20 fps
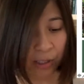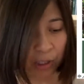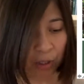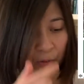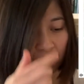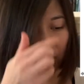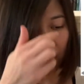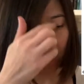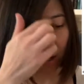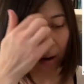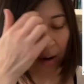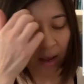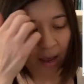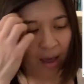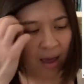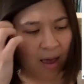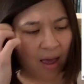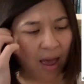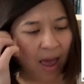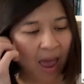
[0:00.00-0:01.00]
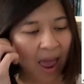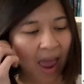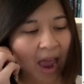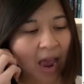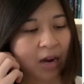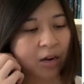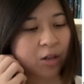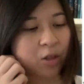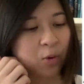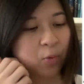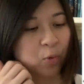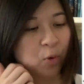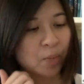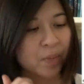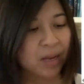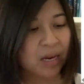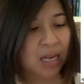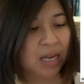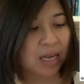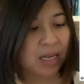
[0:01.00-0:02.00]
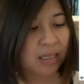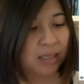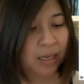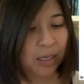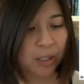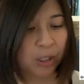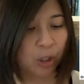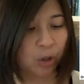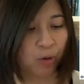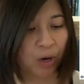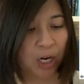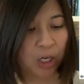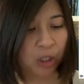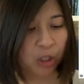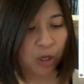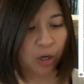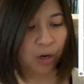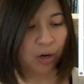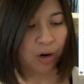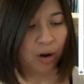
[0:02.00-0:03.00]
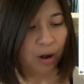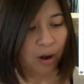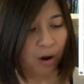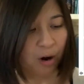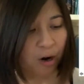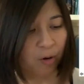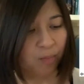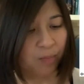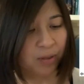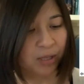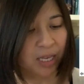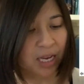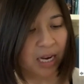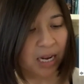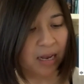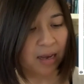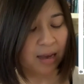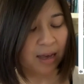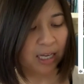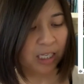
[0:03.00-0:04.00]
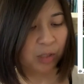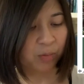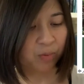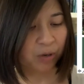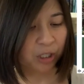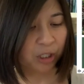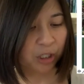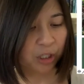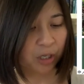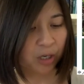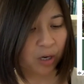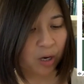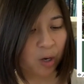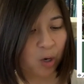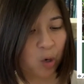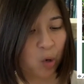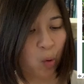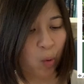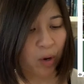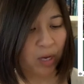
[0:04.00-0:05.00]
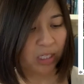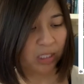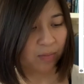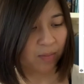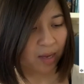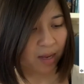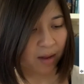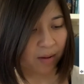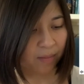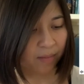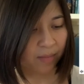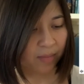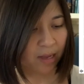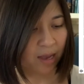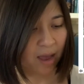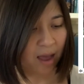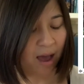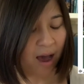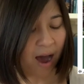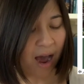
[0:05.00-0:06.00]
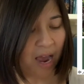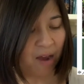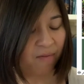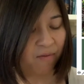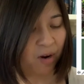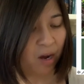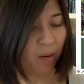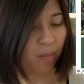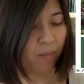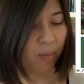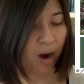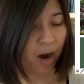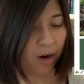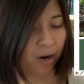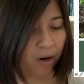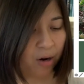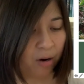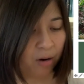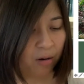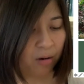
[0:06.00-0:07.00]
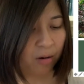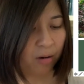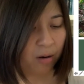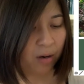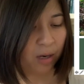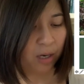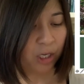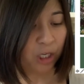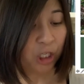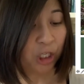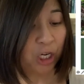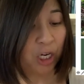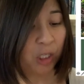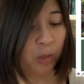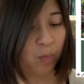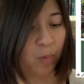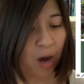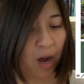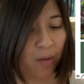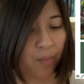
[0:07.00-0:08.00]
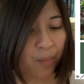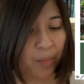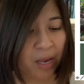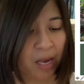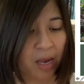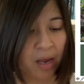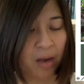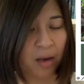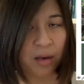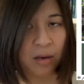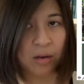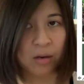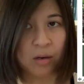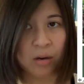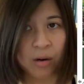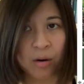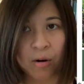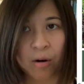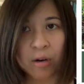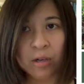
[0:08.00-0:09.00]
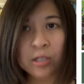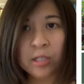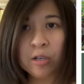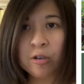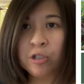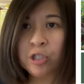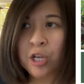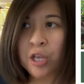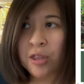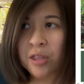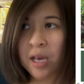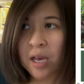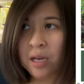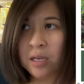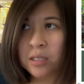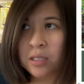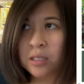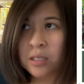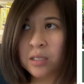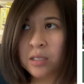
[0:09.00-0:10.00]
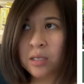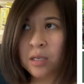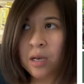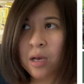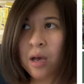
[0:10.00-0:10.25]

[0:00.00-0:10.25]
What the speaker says: too near, and the woman is a stranger. Her pleading expression annoys me. I have not bought her. She has bought me, or so she thinks.